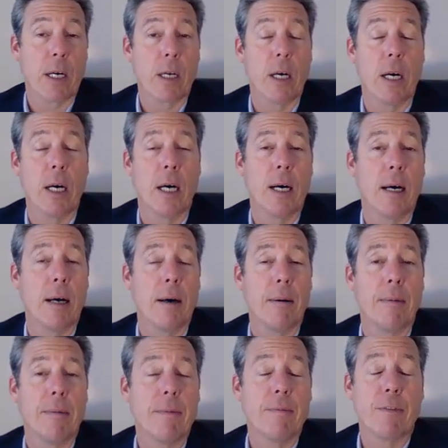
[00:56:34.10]
for
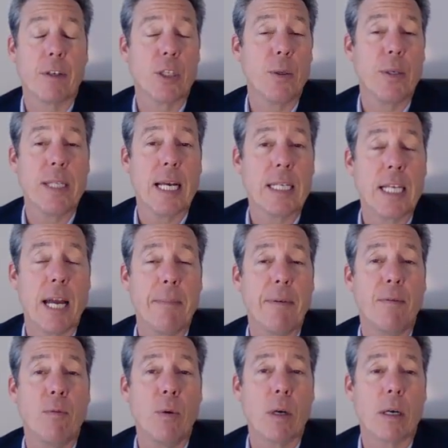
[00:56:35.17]
uh, for doing
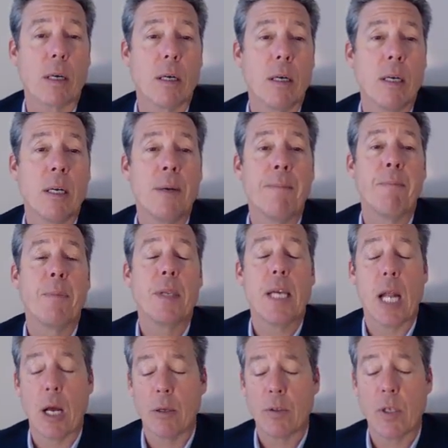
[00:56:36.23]
that type of work.
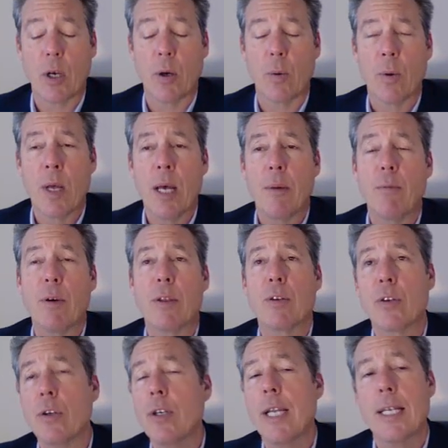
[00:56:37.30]
You know, so
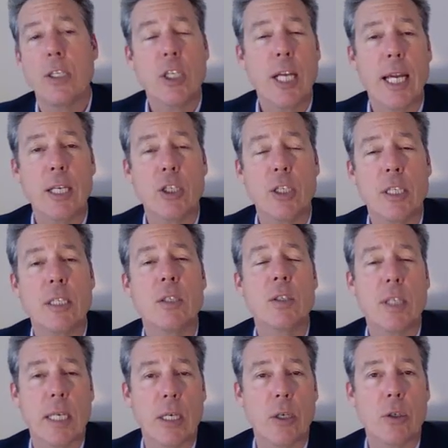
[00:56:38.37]
with certain
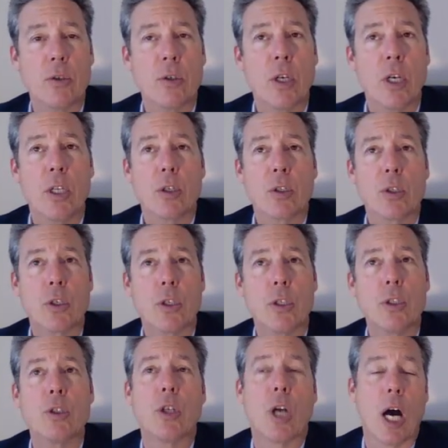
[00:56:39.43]
education and skills,
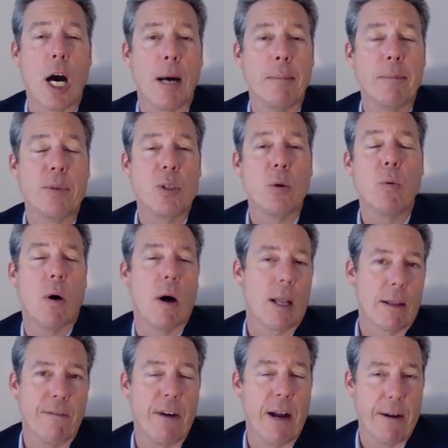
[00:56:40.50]
there's certain jobs you
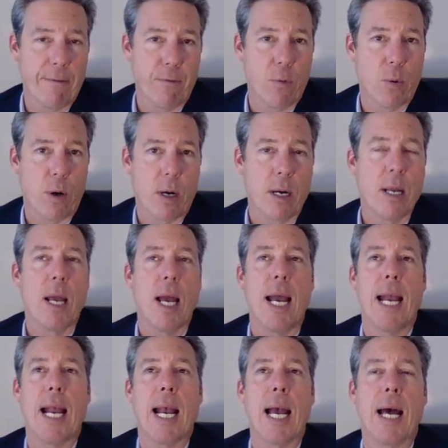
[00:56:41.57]
qualify for,
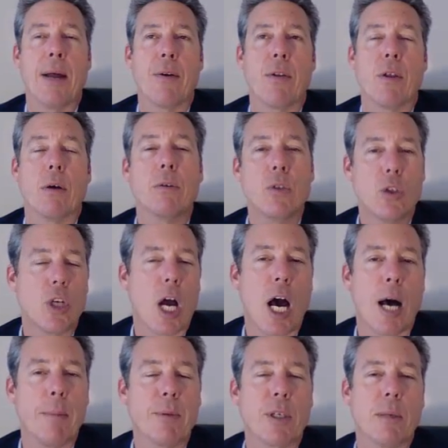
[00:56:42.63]
and
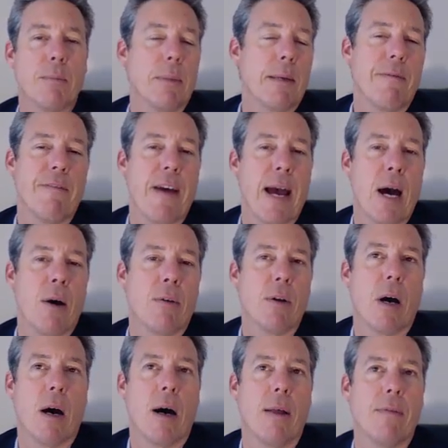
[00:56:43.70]
those jobs can be
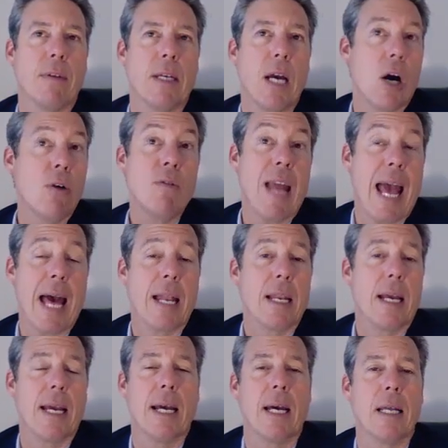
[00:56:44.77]
found on the O
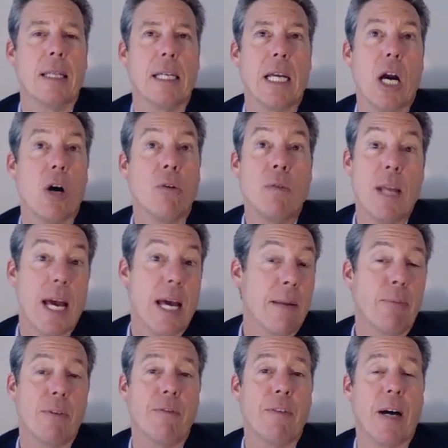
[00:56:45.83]
net, and the O
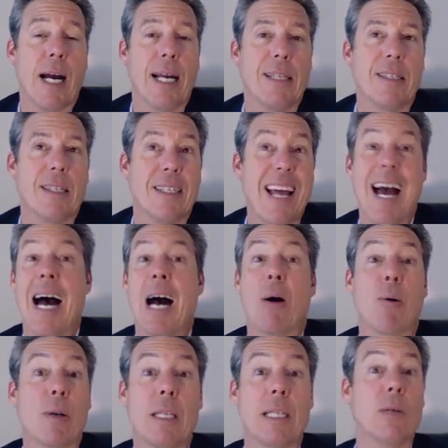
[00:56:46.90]
net provides
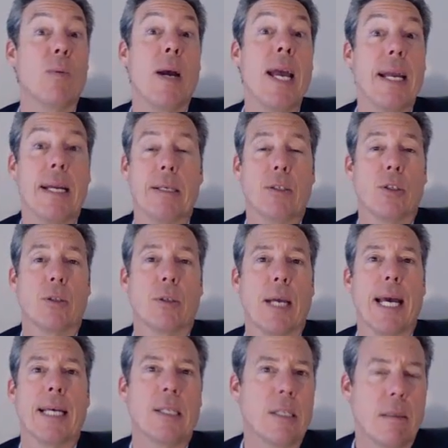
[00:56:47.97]
an hourly
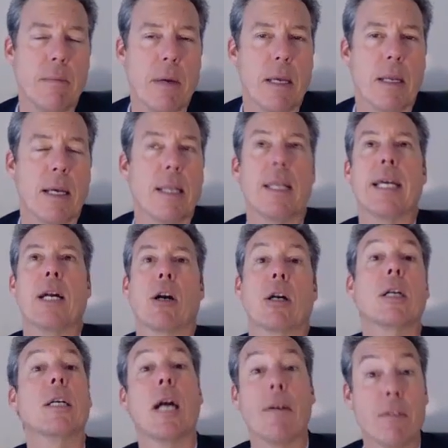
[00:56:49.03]
wage estimate, and
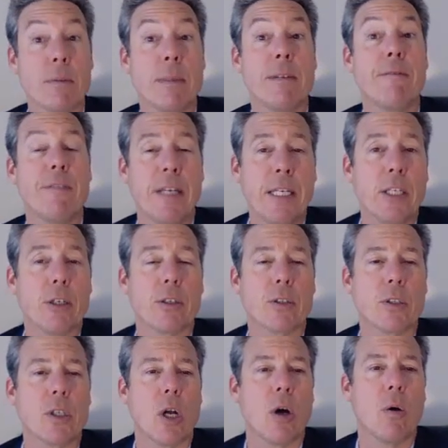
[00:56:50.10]
they are government
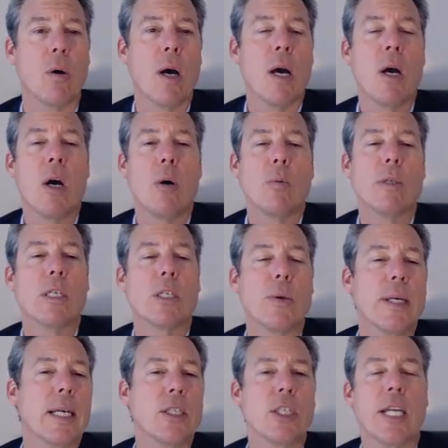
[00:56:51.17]
figures. So
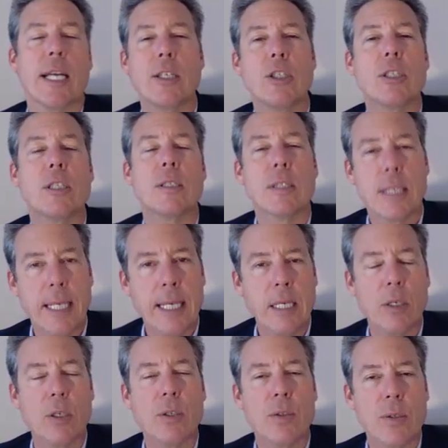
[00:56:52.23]
when you're doing education and
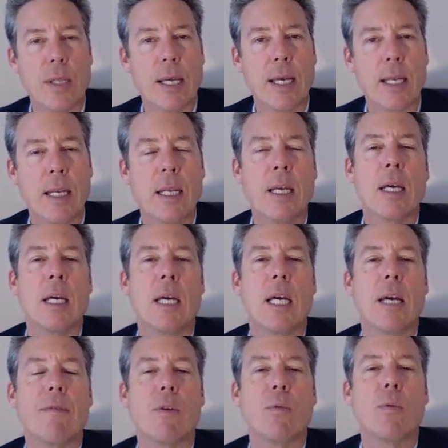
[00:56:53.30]
skills, then
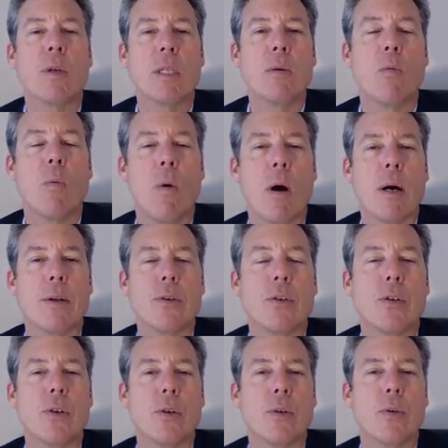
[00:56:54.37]
if you really
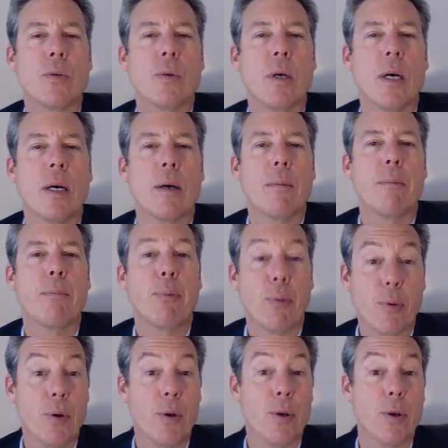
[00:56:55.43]
want to
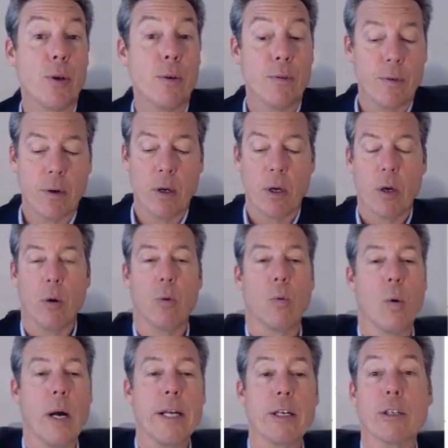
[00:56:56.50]
prove
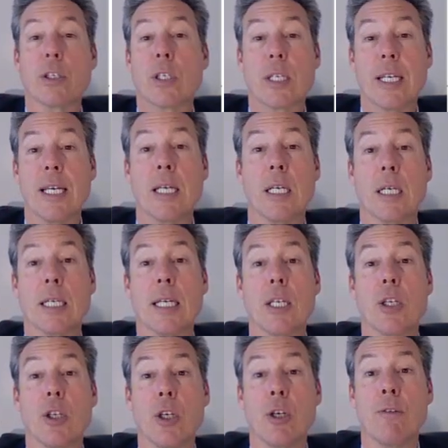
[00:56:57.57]
what your
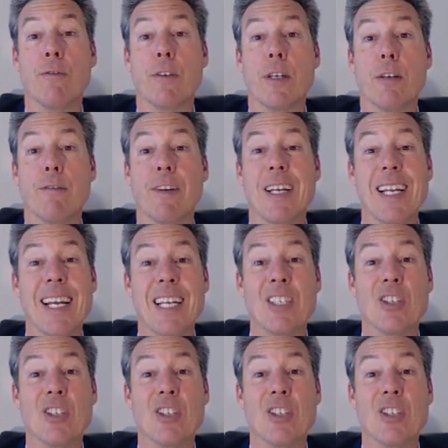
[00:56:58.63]
skill can do for you